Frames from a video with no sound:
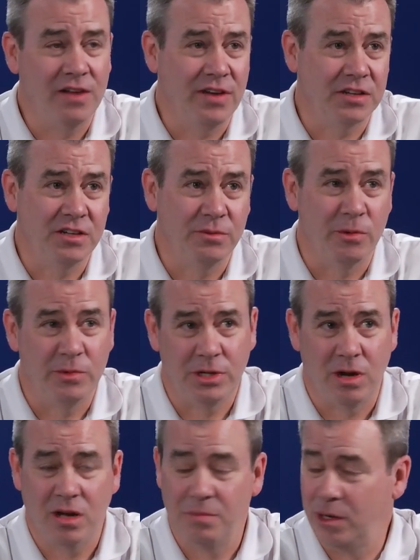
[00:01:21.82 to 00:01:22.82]
actually, when we
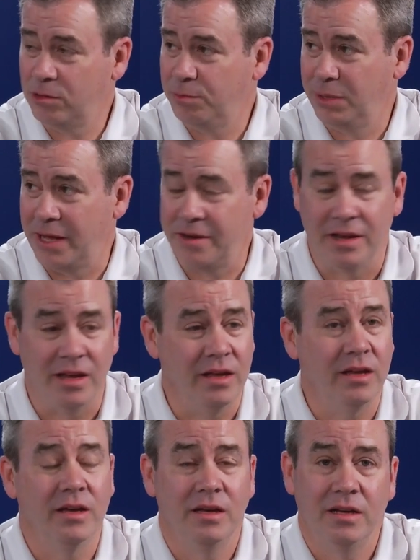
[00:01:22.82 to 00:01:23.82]
talk about
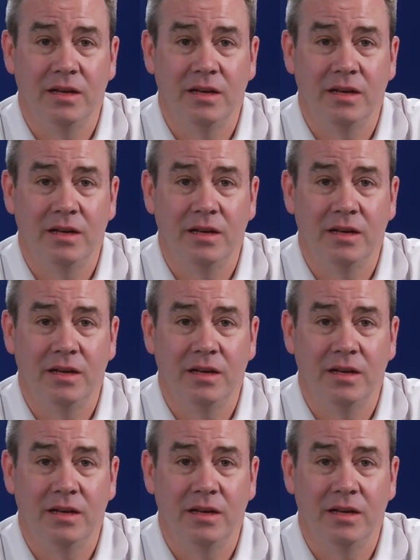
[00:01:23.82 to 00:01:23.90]
blending